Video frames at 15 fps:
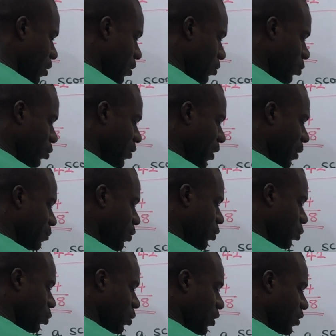2 times
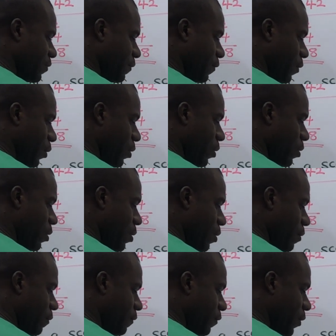2 is 4.
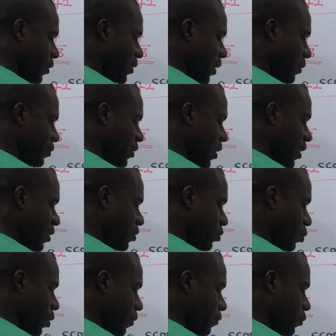4 times 3 is
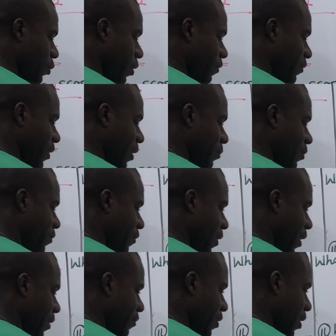12. 12 times
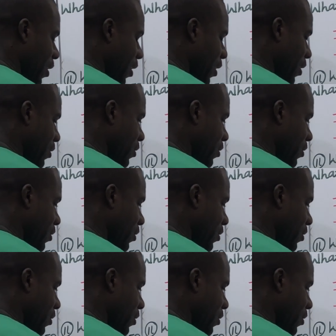5 is